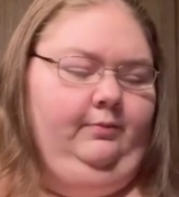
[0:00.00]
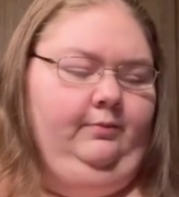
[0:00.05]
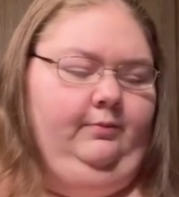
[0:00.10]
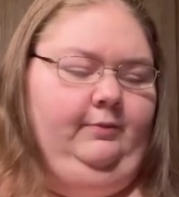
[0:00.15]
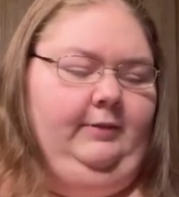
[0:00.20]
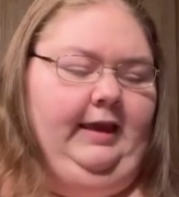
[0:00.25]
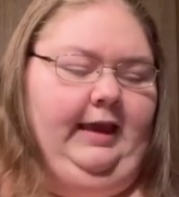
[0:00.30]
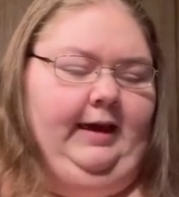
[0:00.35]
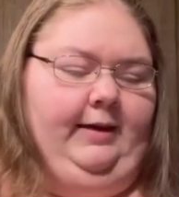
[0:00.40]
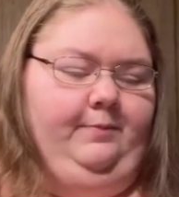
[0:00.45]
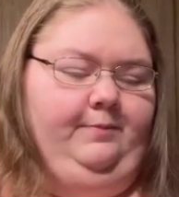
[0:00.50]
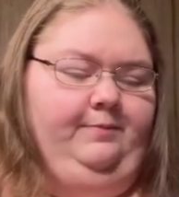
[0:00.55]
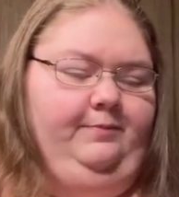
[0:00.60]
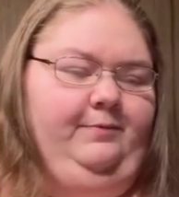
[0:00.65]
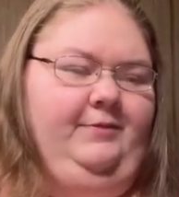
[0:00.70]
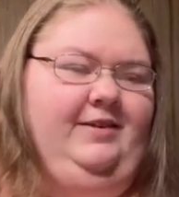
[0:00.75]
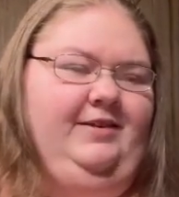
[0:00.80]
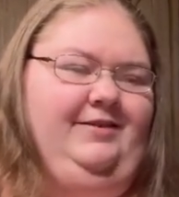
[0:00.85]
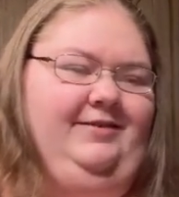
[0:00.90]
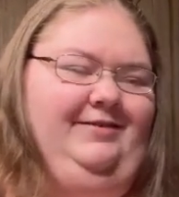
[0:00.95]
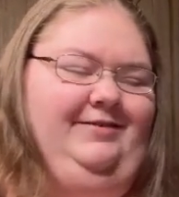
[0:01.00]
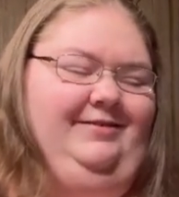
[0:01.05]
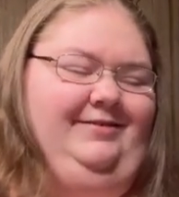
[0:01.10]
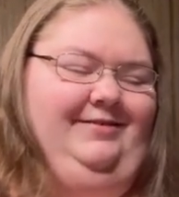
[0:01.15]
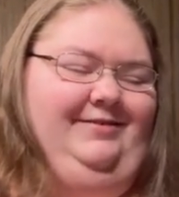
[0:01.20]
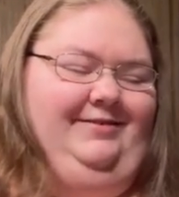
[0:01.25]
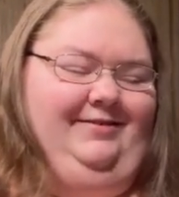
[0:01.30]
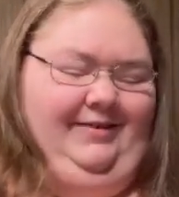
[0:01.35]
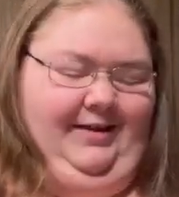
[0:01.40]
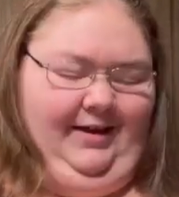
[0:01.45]
Yeah.
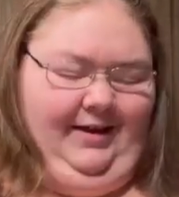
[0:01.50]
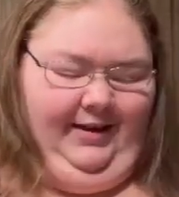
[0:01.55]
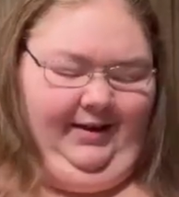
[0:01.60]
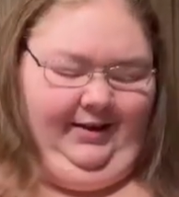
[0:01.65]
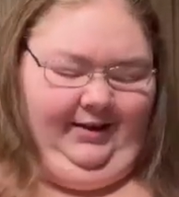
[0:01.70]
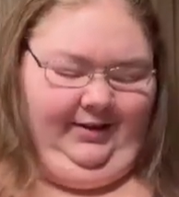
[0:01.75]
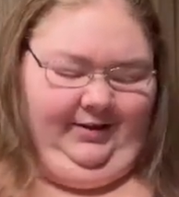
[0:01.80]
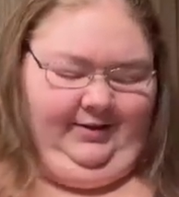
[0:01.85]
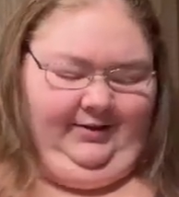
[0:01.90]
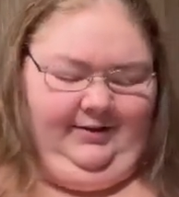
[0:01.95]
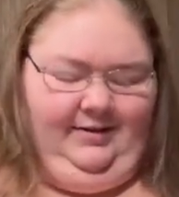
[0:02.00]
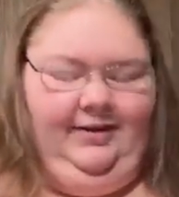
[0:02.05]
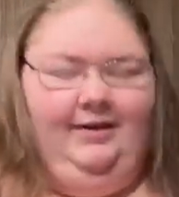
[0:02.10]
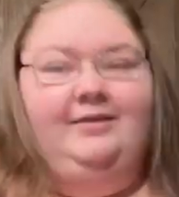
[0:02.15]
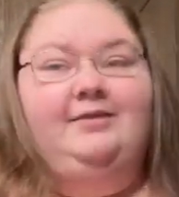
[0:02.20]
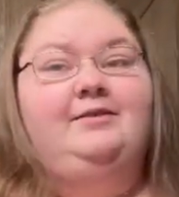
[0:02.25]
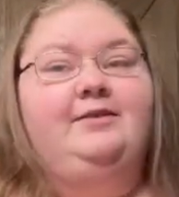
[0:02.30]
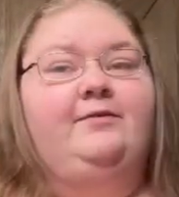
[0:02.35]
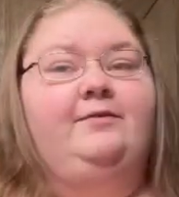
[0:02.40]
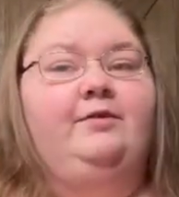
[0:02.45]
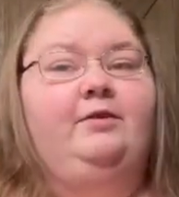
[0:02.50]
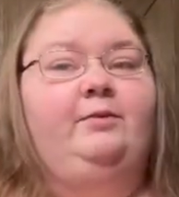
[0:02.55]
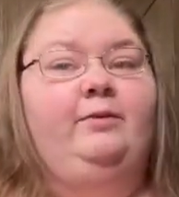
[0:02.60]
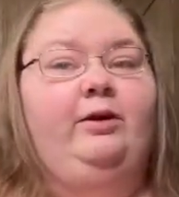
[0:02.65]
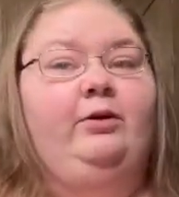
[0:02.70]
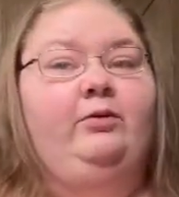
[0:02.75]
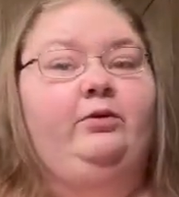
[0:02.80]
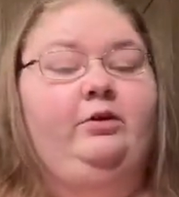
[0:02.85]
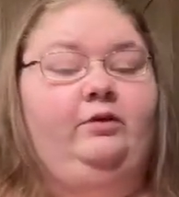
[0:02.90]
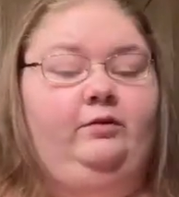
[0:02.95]
So that's definitely
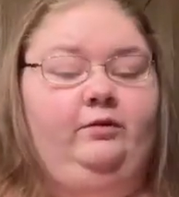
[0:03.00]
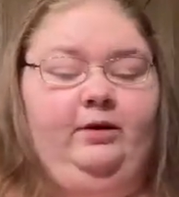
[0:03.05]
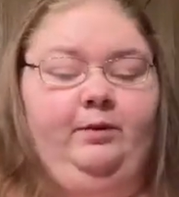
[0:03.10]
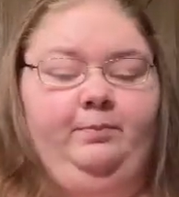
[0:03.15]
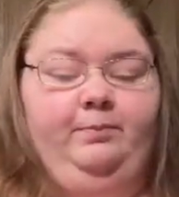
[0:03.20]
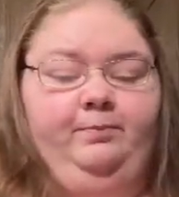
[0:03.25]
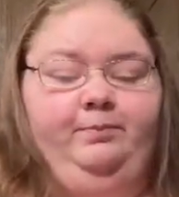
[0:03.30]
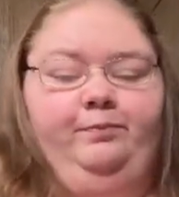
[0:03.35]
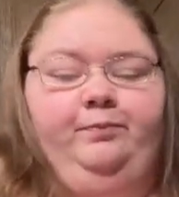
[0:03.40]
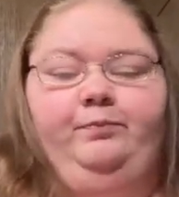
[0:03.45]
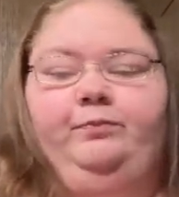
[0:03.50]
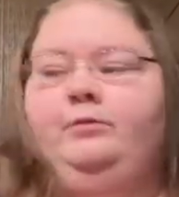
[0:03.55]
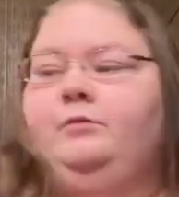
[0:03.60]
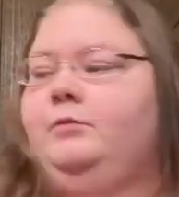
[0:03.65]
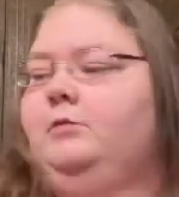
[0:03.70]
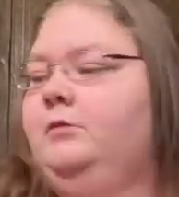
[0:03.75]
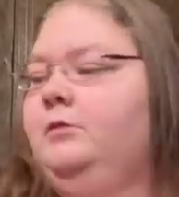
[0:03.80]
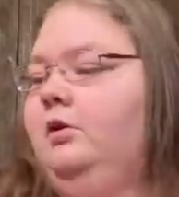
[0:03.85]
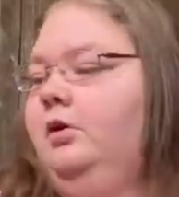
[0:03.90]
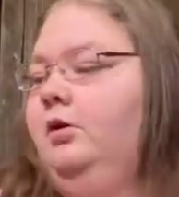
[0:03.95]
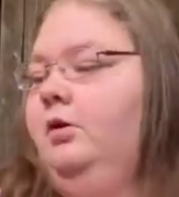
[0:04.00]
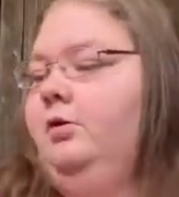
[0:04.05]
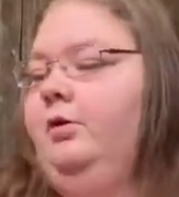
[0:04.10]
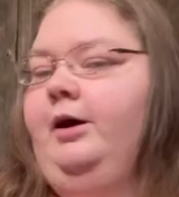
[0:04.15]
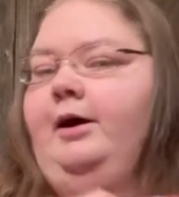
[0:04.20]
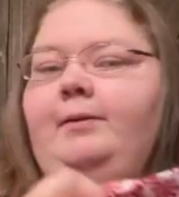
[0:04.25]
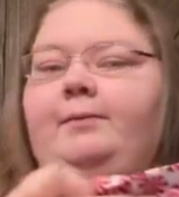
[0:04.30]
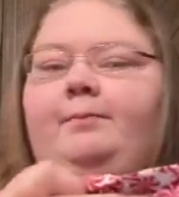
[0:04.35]
my oldest whip. Okay.